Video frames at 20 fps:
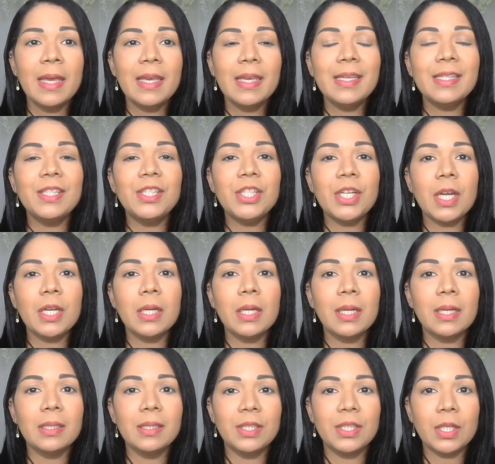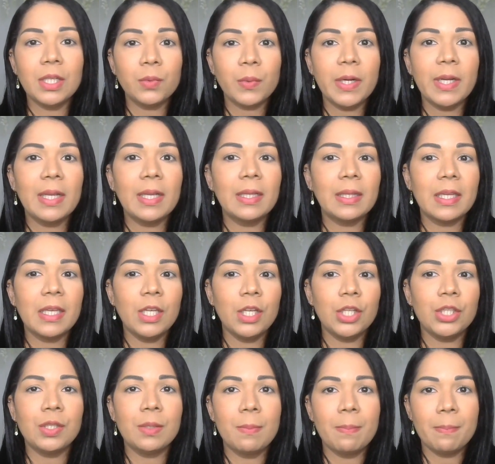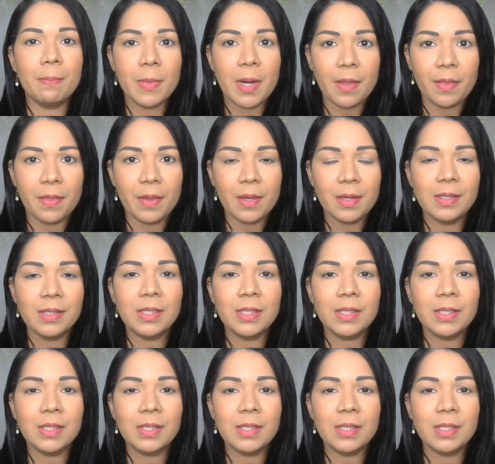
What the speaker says: is generated each month.